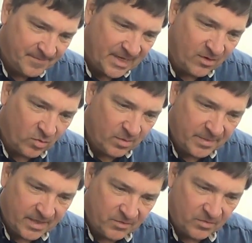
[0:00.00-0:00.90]
It all
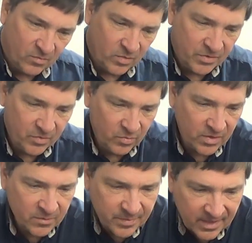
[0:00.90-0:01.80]
depends on what you want
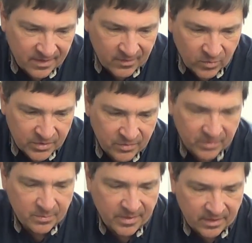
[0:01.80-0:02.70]
to spend and what you
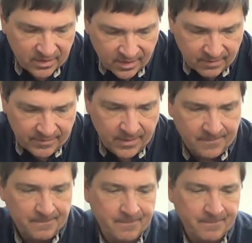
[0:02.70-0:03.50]
expect out of it.